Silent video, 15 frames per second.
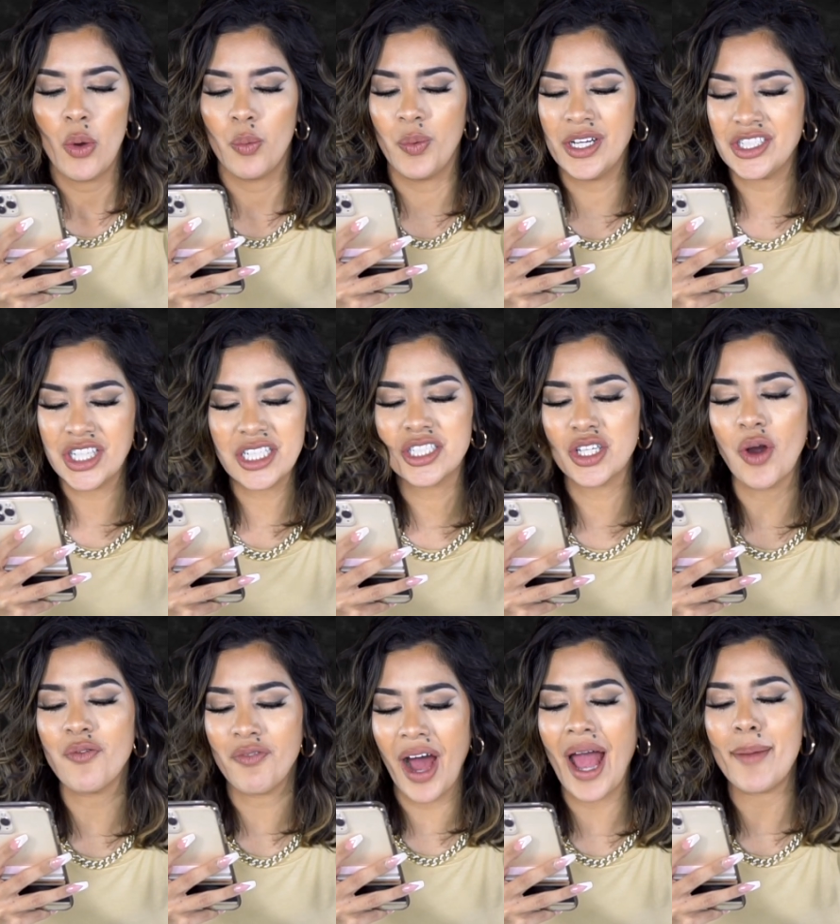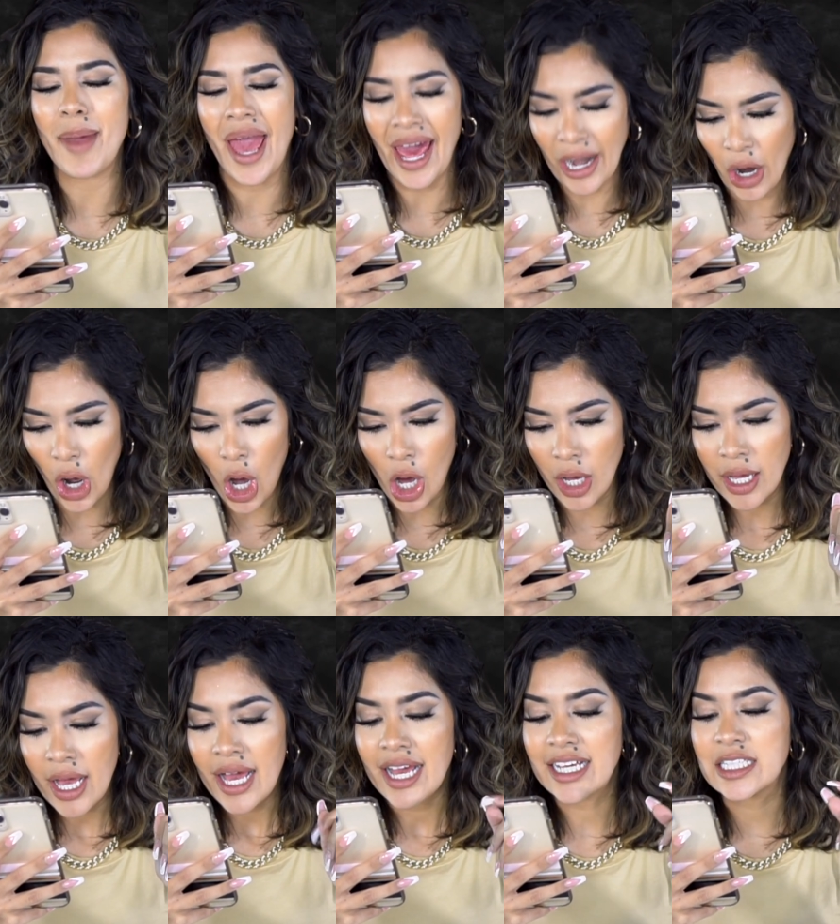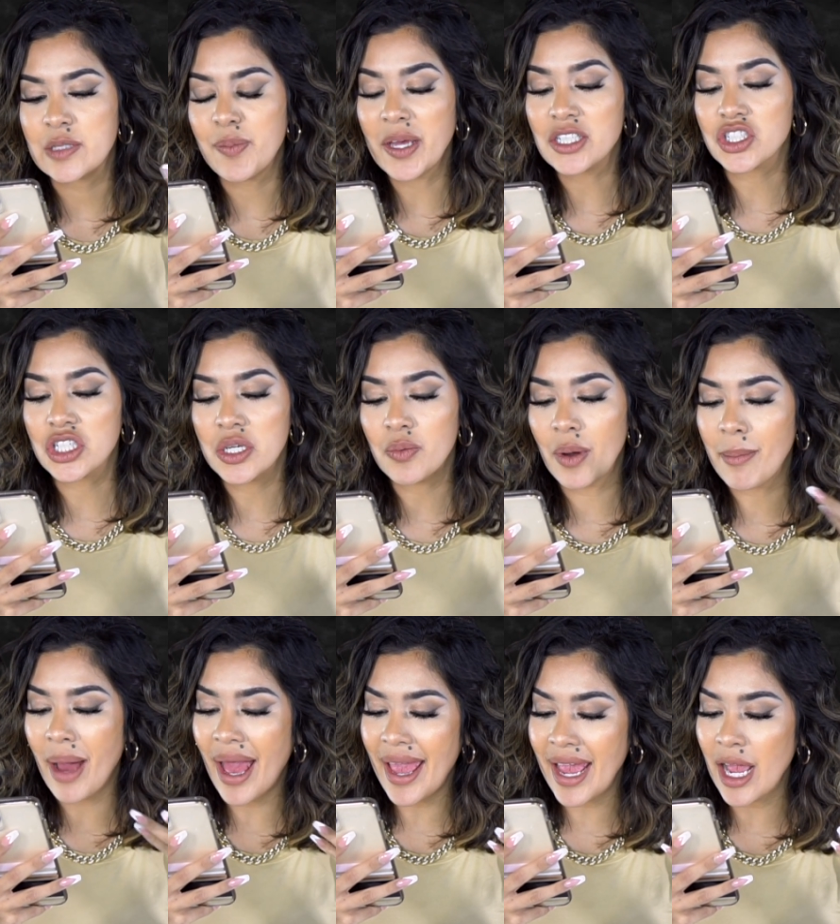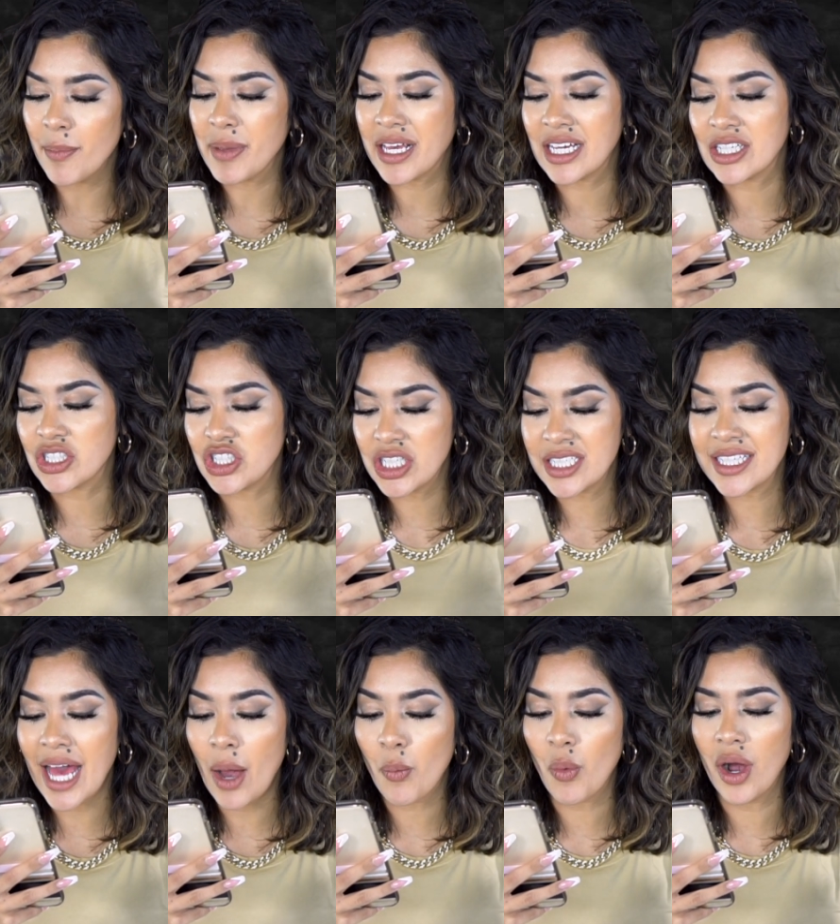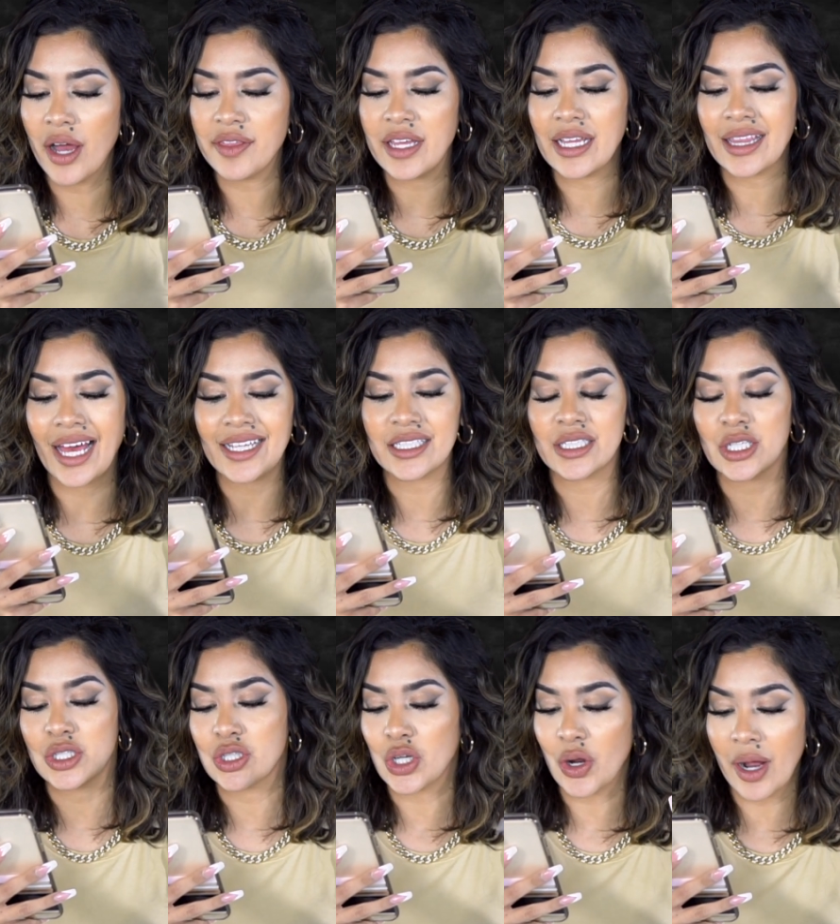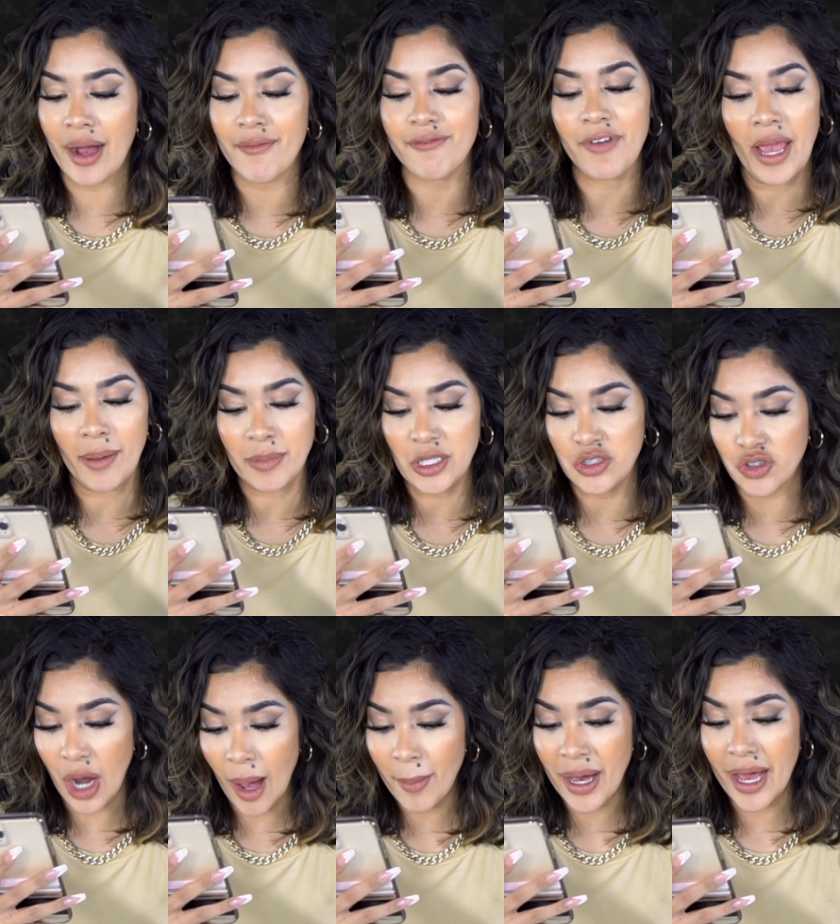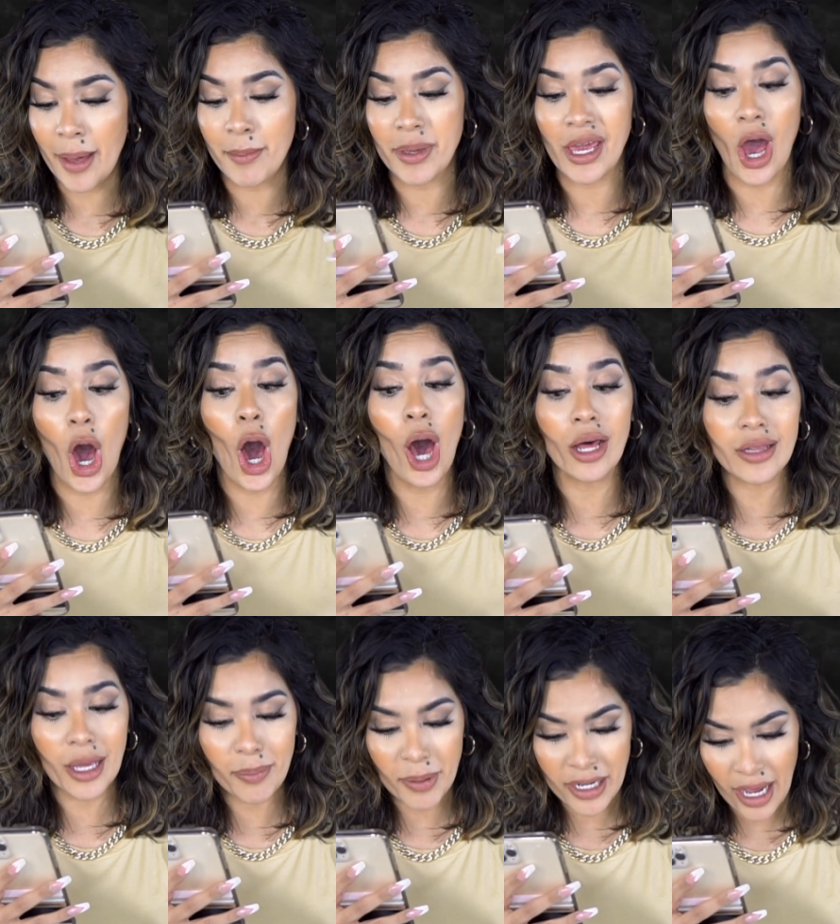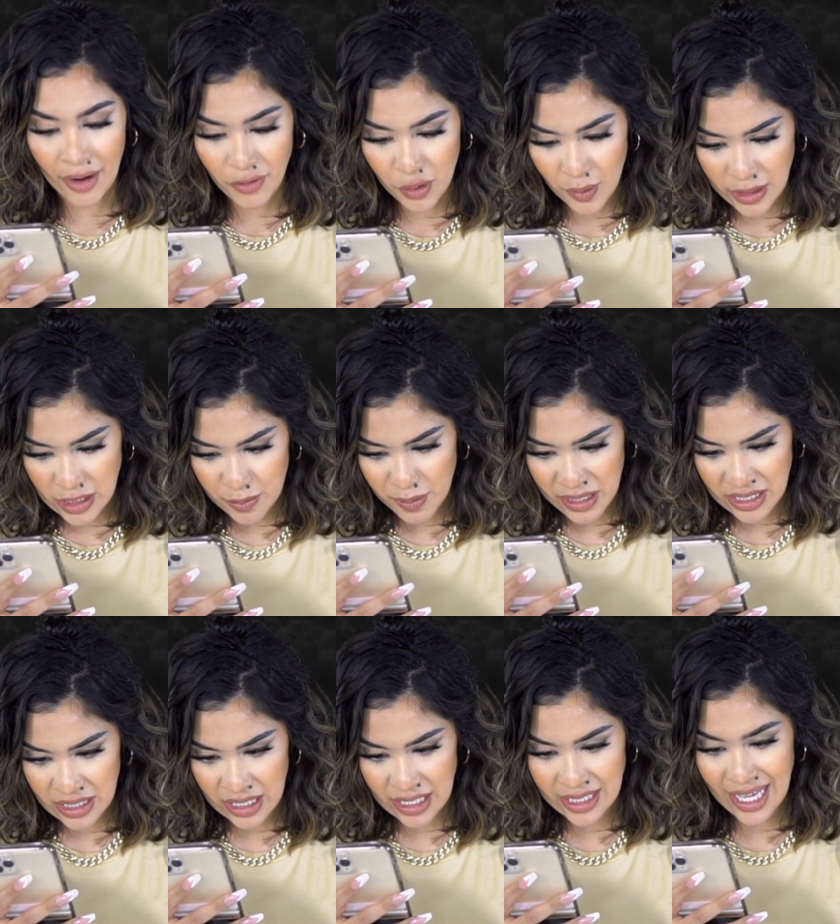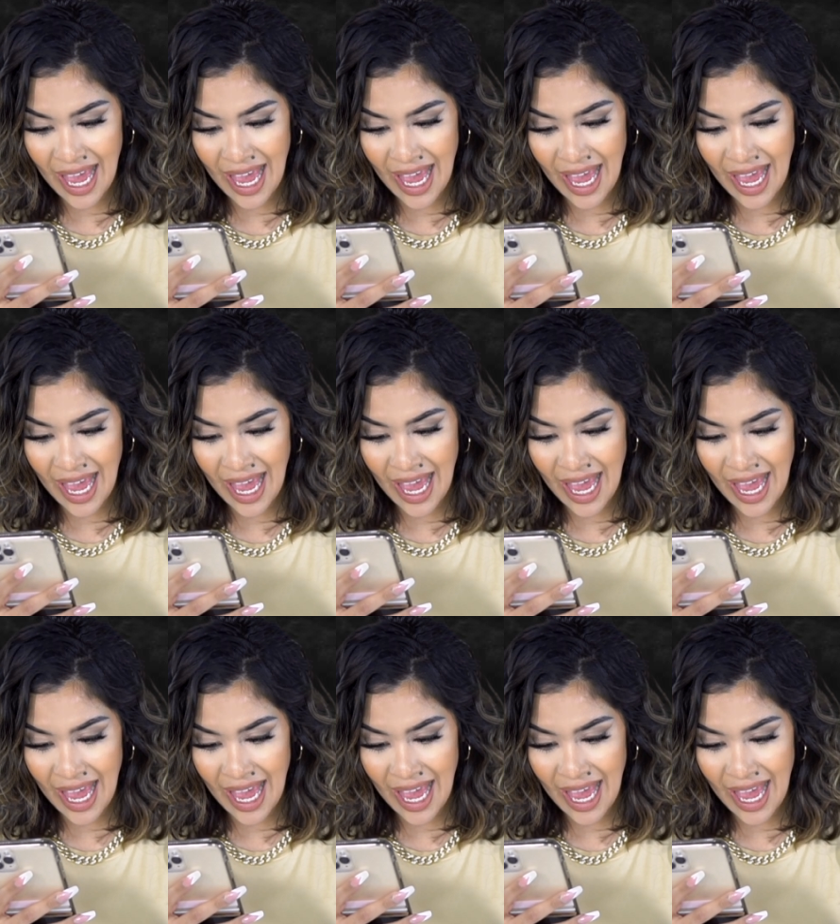We just don't vibe at all. Especially with my aunt because she's that one that likes to stir up family drama and be all up in everyone's business.